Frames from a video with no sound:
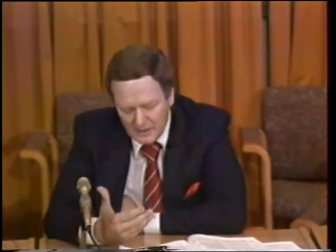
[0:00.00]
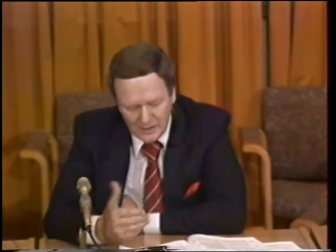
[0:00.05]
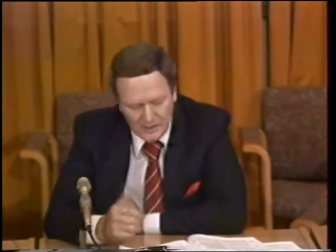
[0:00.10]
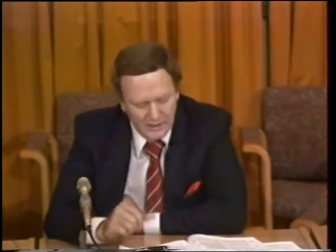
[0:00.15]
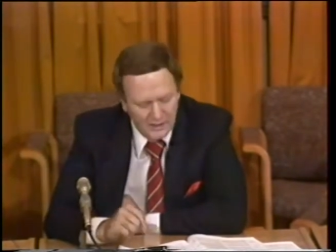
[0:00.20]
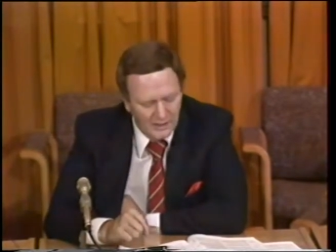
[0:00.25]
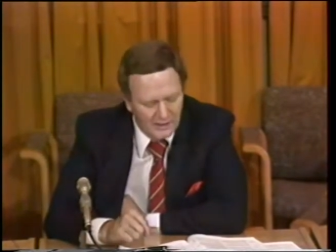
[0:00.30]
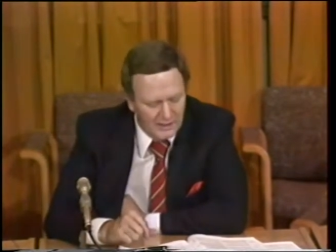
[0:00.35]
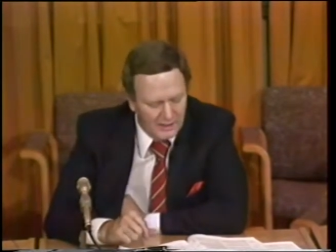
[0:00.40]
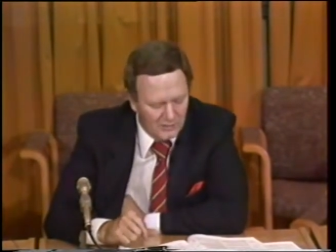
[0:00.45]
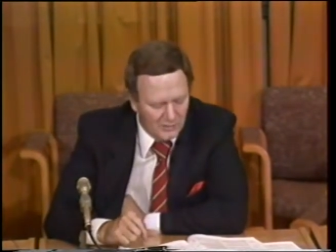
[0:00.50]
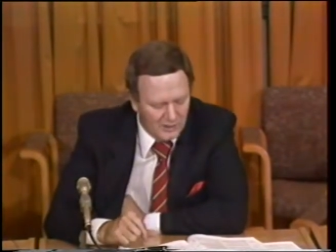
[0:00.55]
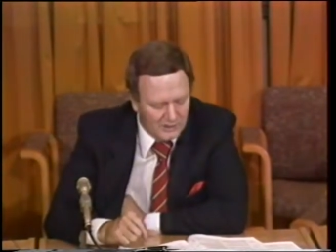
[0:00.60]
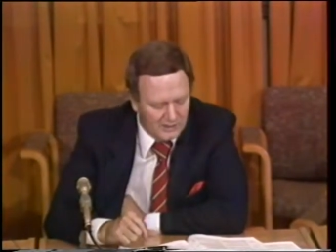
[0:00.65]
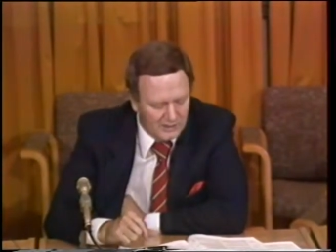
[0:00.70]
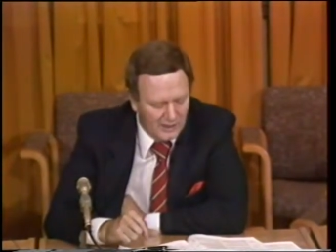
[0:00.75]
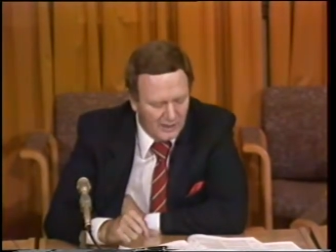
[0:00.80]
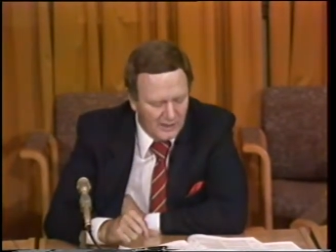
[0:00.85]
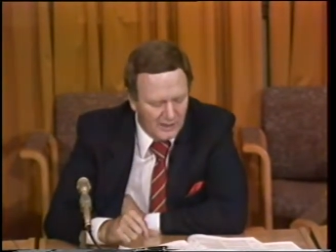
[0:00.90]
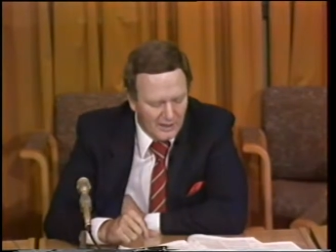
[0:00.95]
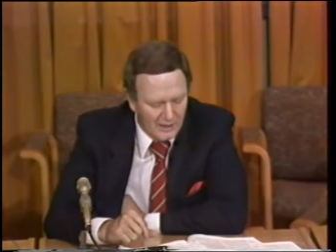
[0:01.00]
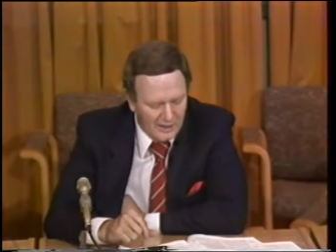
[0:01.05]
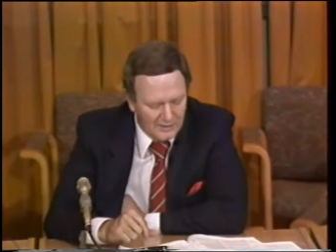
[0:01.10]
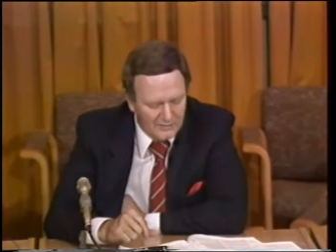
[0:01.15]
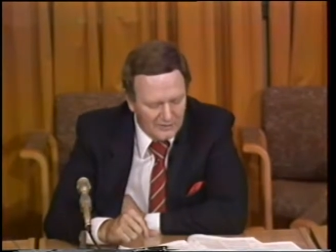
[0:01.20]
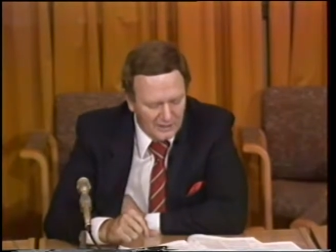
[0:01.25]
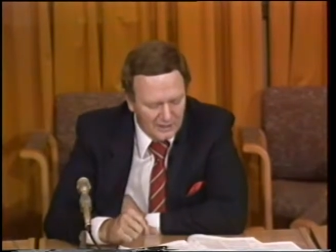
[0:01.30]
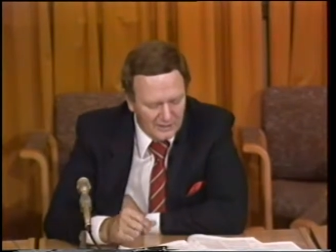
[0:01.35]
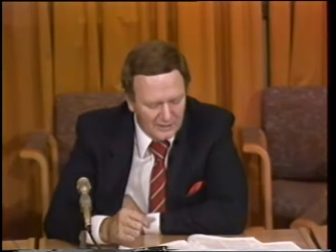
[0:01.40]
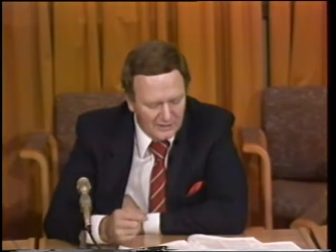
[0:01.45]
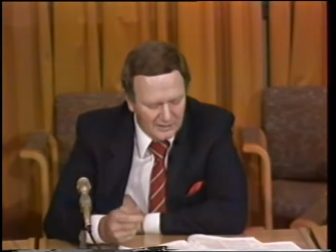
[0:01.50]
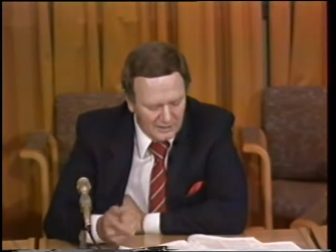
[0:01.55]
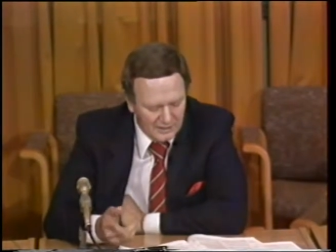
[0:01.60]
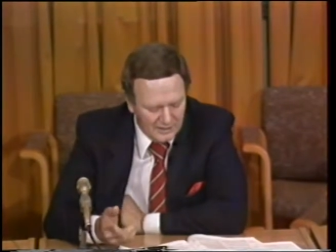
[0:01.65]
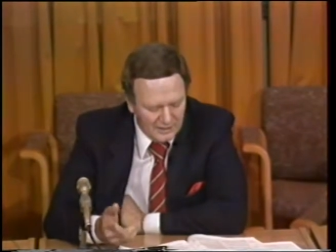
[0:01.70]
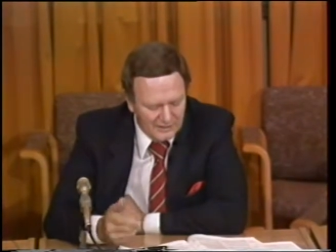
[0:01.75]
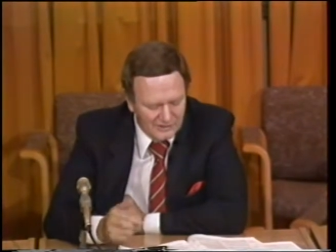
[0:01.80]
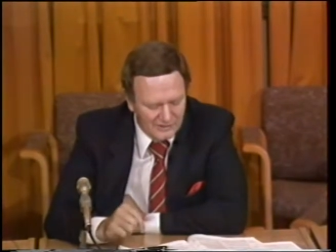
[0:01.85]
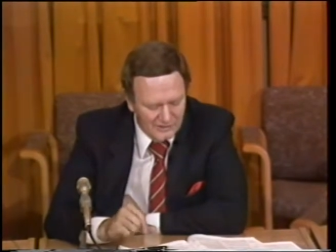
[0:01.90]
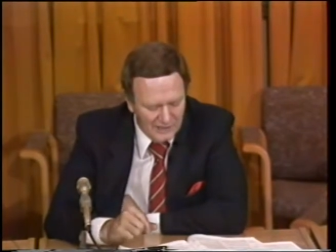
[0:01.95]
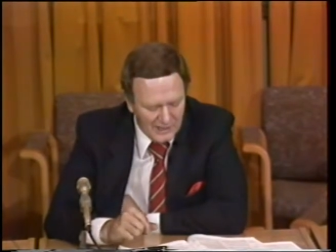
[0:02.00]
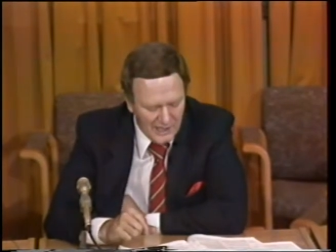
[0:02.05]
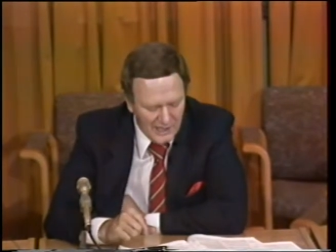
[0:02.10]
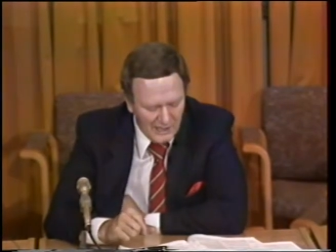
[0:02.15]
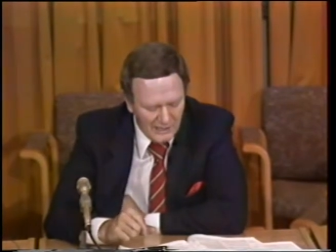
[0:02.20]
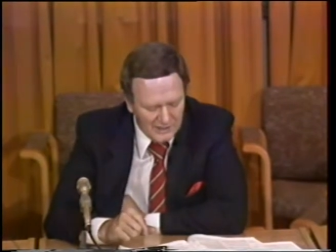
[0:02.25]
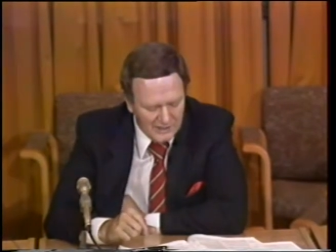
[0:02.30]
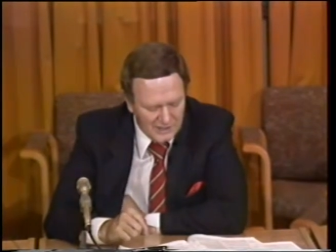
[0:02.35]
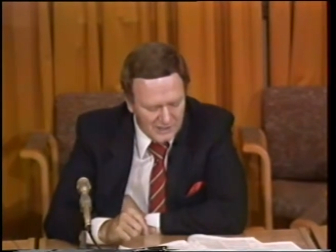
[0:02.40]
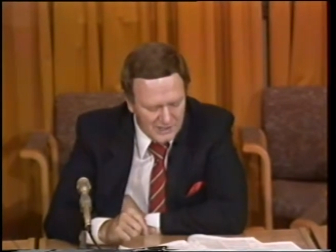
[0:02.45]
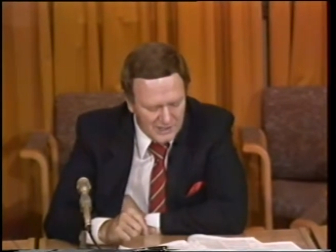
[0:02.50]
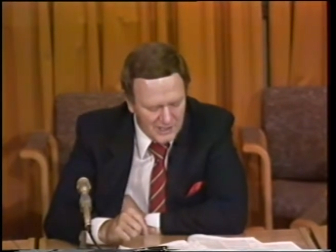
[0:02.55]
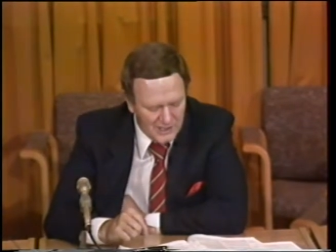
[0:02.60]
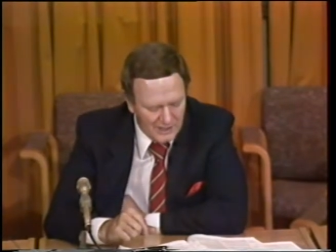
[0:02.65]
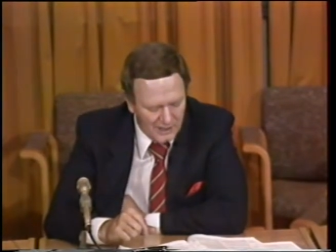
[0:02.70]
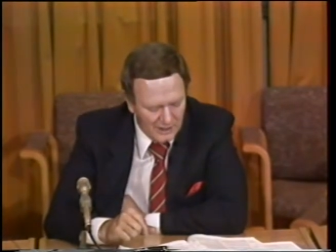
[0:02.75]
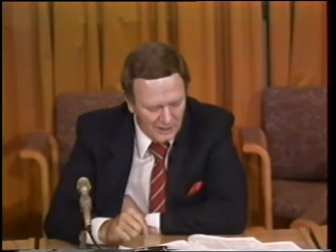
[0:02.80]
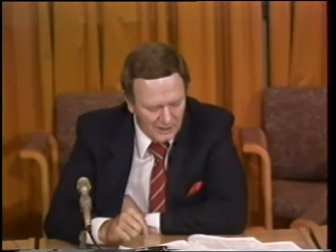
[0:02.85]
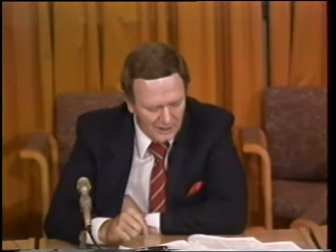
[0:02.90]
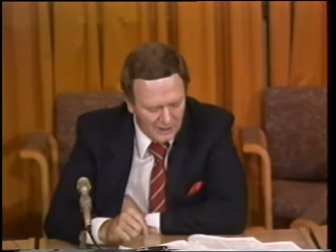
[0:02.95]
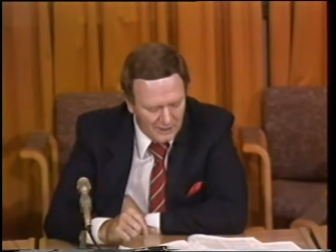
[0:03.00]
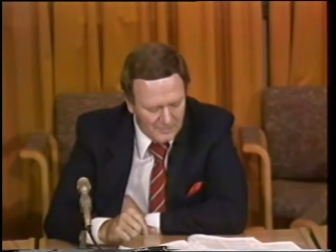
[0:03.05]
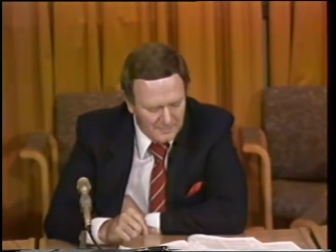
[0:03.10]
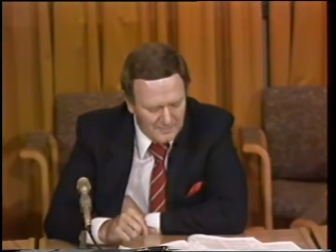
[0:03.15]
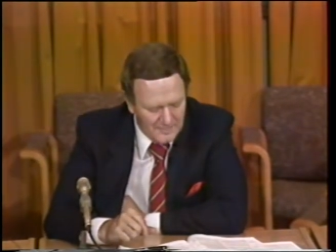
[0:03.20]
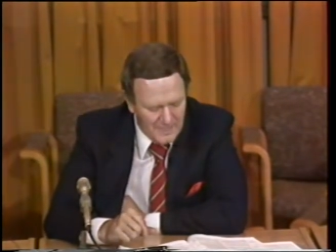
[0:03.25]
Uh, it would I think uh, it's analogous here.